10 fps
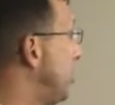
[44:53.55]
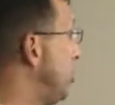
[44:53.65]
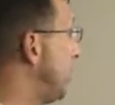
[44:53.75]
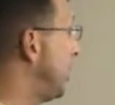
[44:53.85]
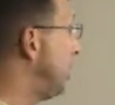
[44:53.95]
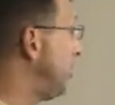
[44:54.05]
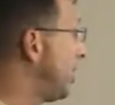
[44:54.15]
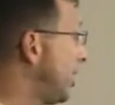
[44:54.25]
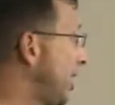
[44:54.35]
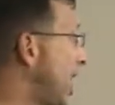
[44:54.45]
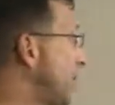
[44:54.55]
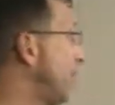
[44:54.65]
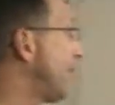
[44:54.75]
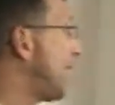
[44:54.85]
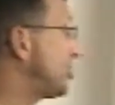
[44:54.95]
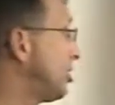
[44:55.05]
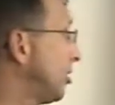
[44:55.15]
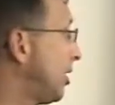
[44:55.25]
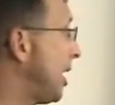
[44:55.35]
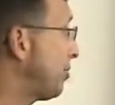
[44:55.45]
and you, and you get a
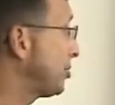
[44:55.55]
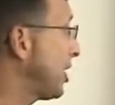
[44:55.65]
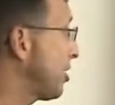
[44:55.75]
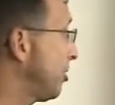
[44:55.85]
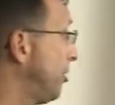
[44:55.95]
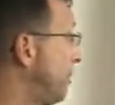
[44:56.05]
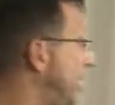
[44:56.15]
hypovascular, hypocellular